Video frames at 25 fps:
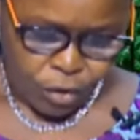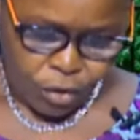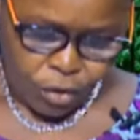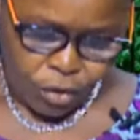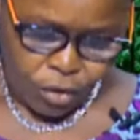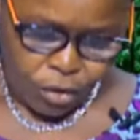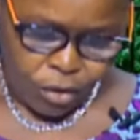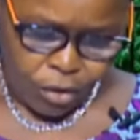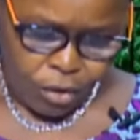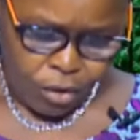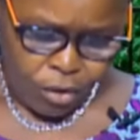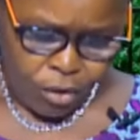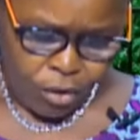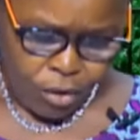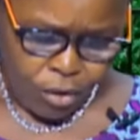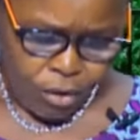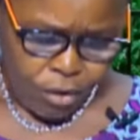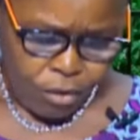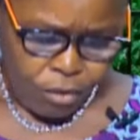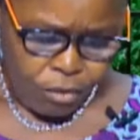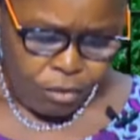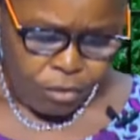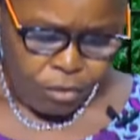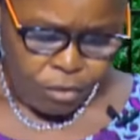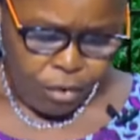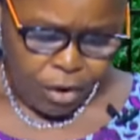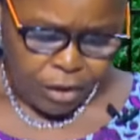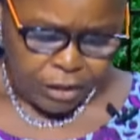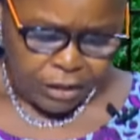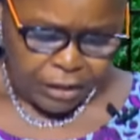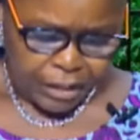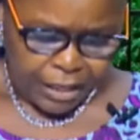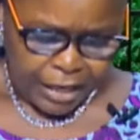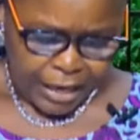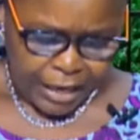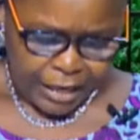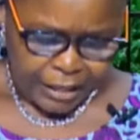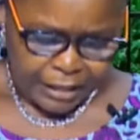Or
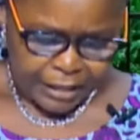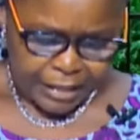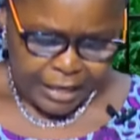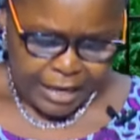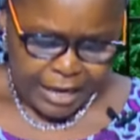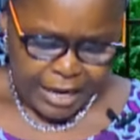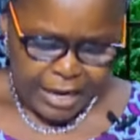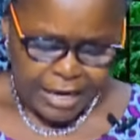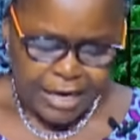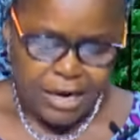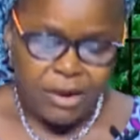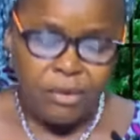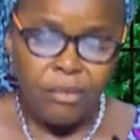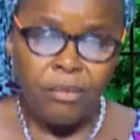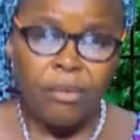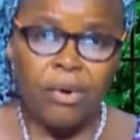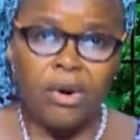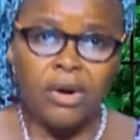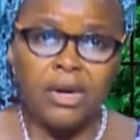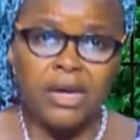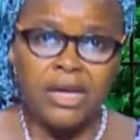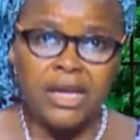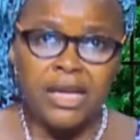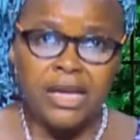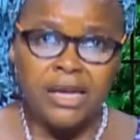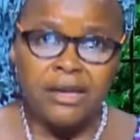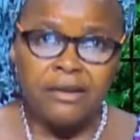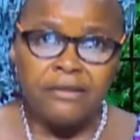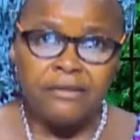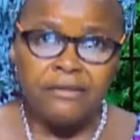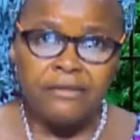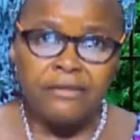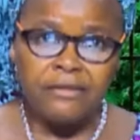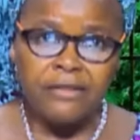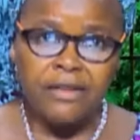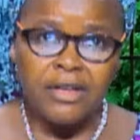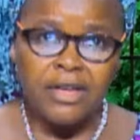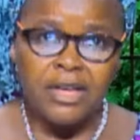what can anyone give